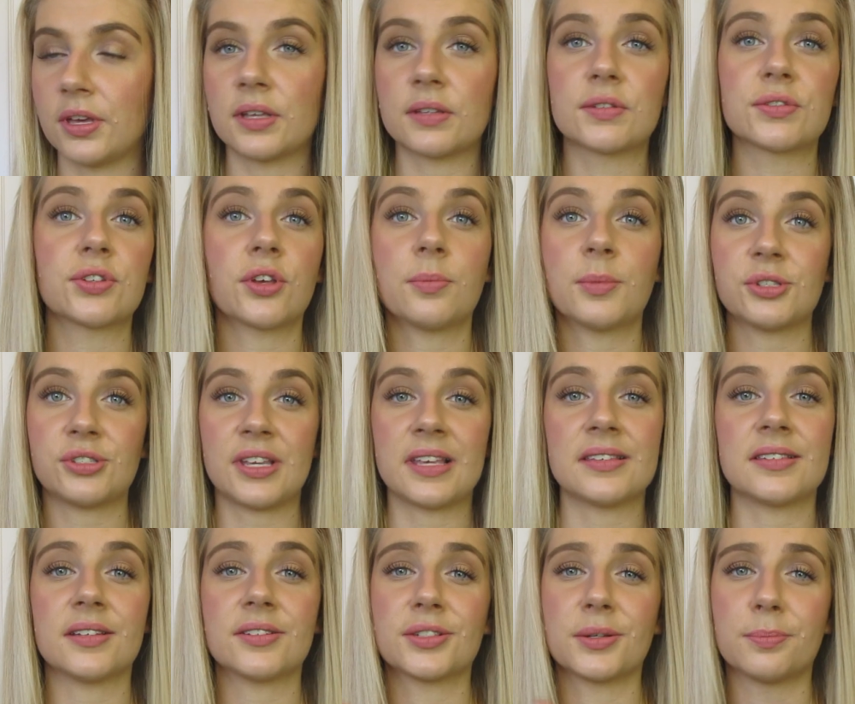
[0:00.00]
It's so much
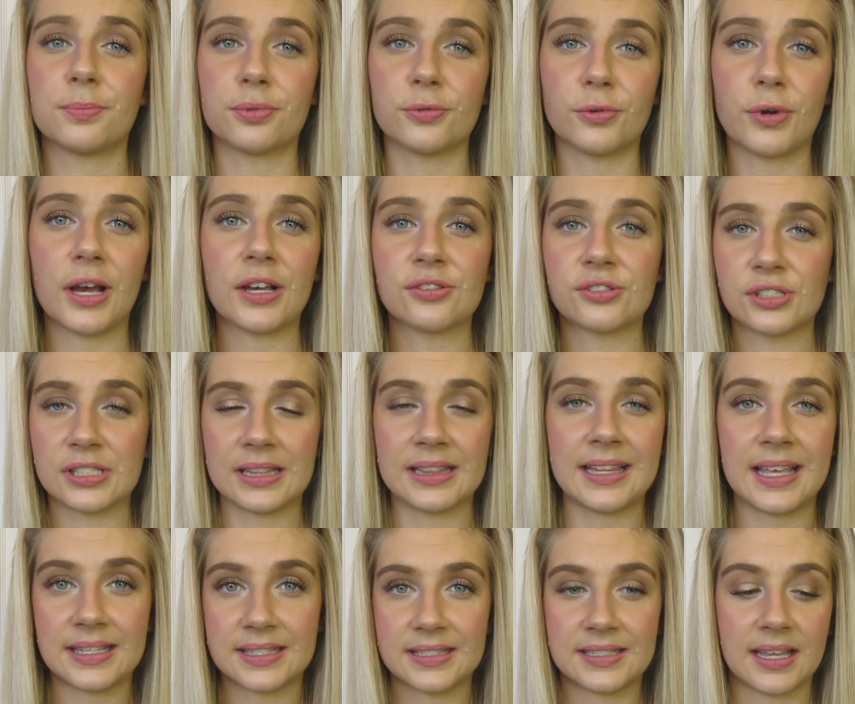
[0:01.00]
easier to brush,
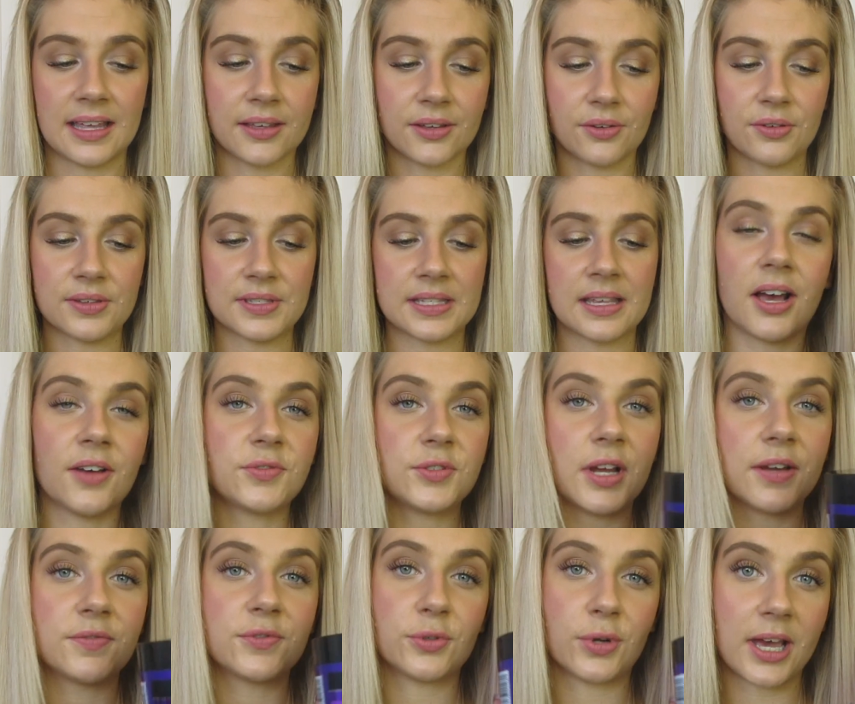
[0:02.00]
less tangles. After
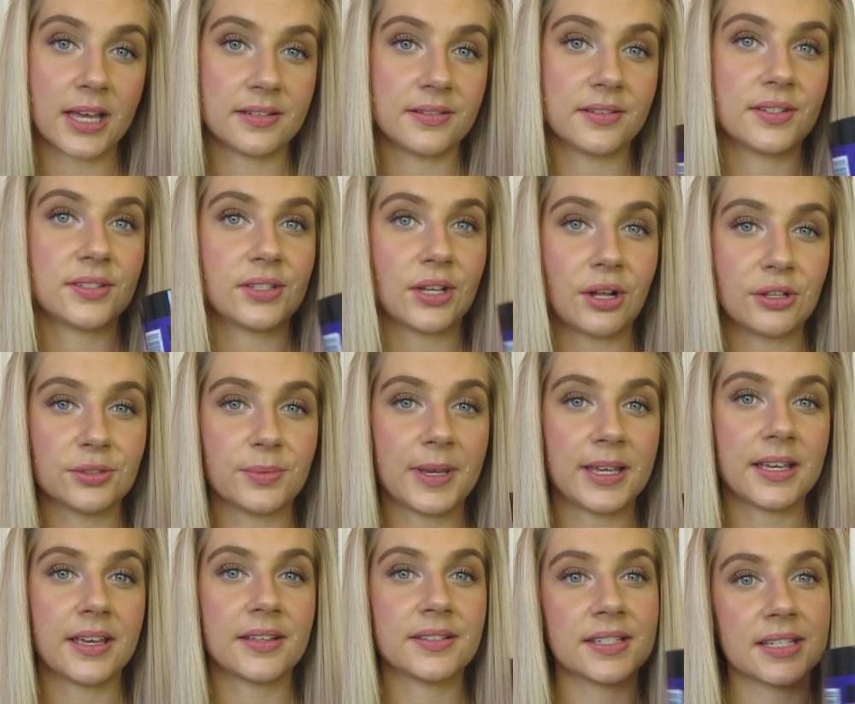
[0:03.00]
I've dried and styled my
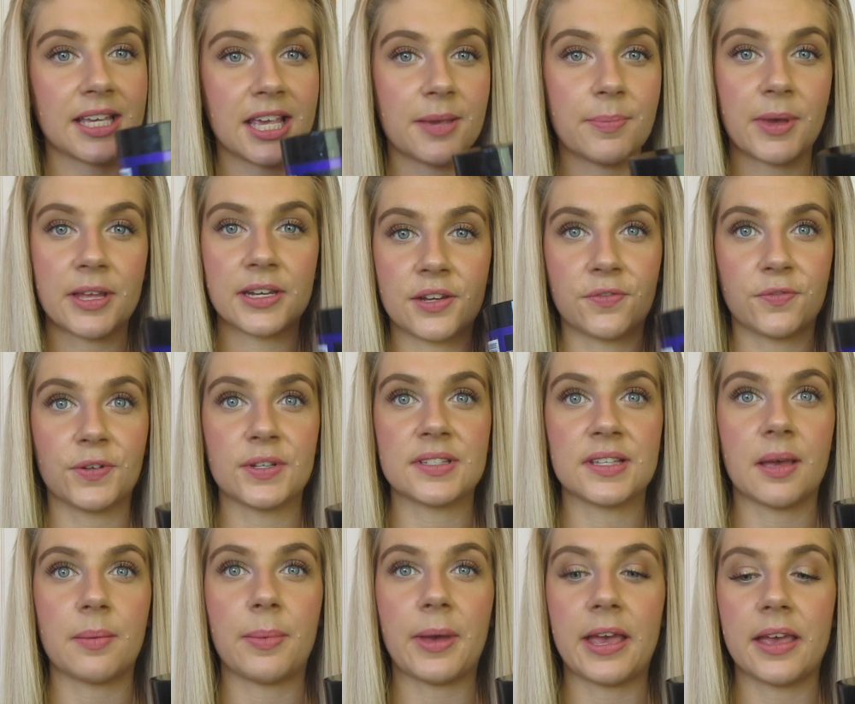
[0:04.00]
hair to keep frizz
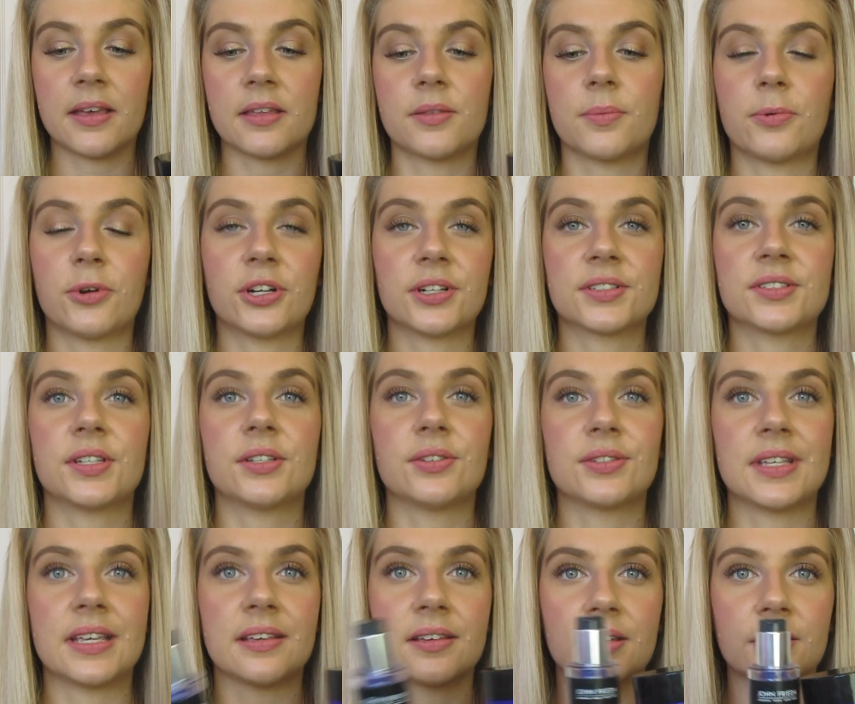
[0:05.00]
at bay, the product I
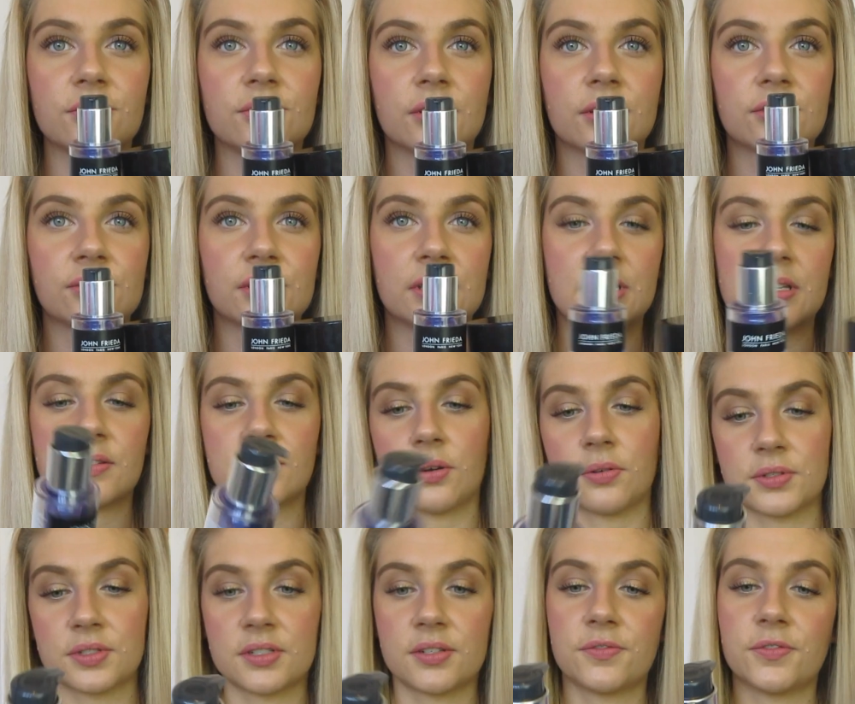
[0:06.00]
use in conjunction is
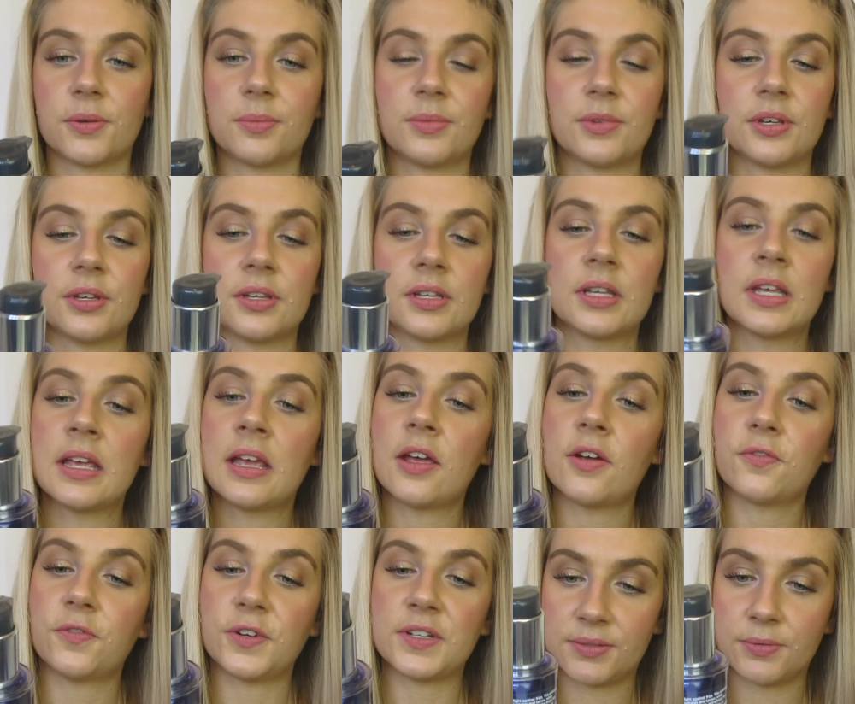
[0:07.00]
also from the
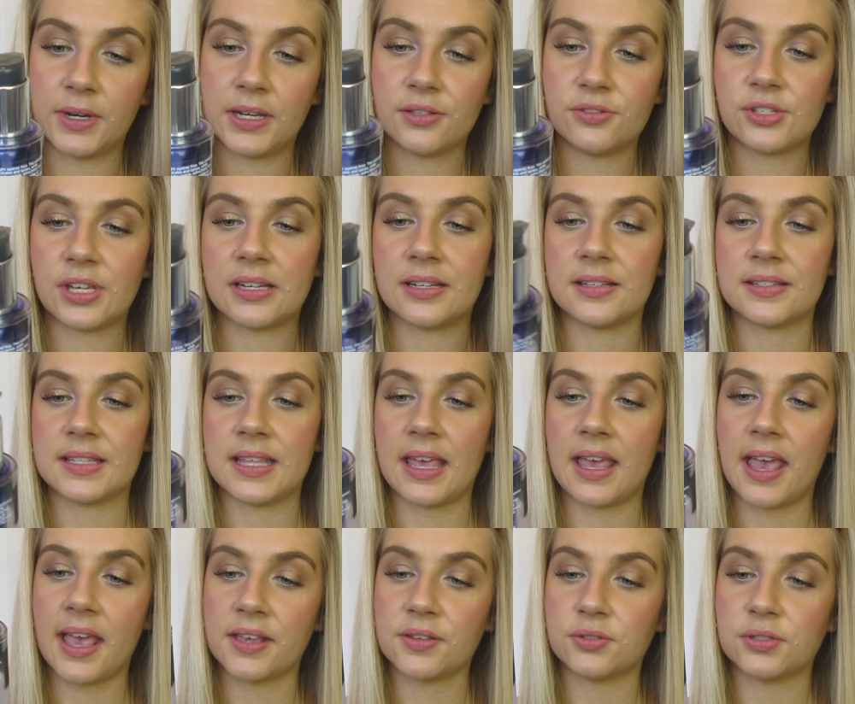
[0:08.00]
Frizz range, and it's
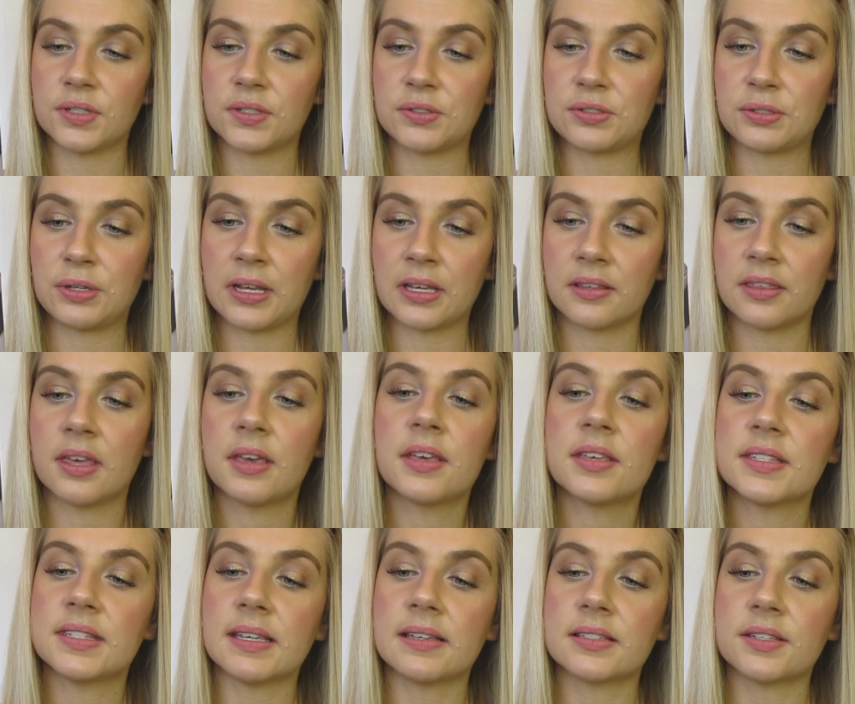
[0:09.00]
their Extra Strength
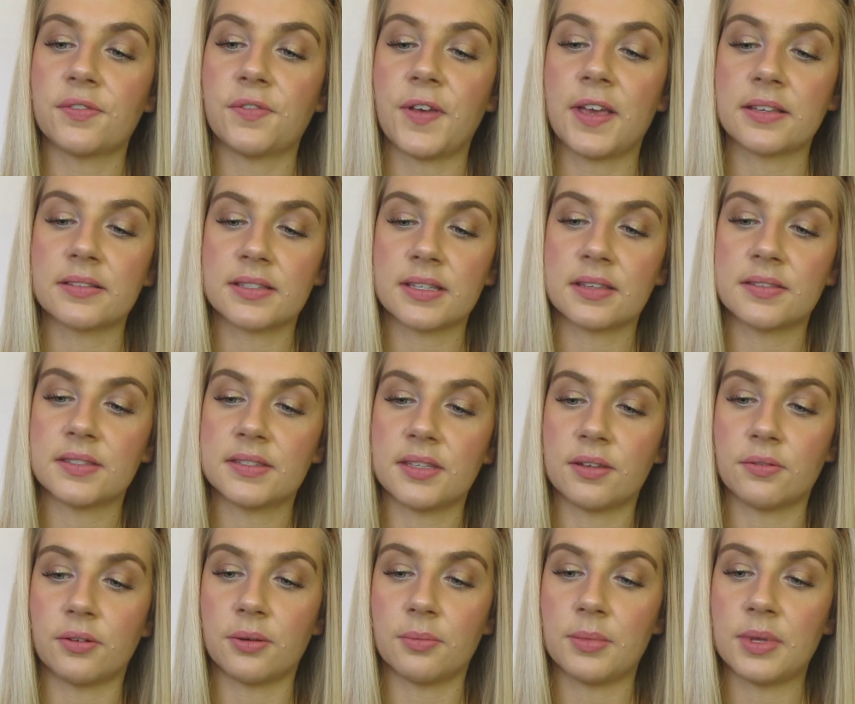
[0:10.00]
6 Effects
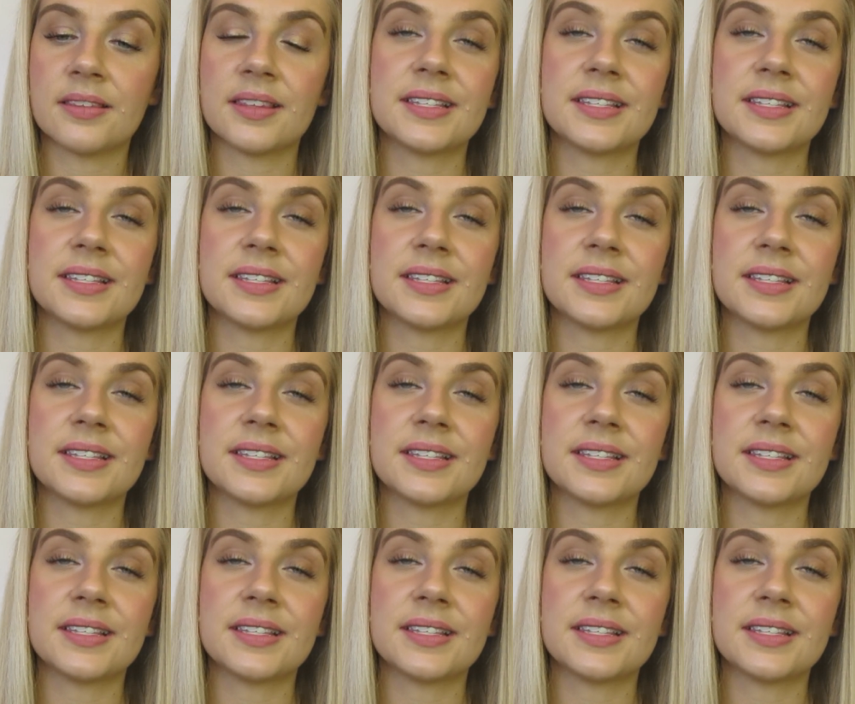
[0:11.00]
Serum.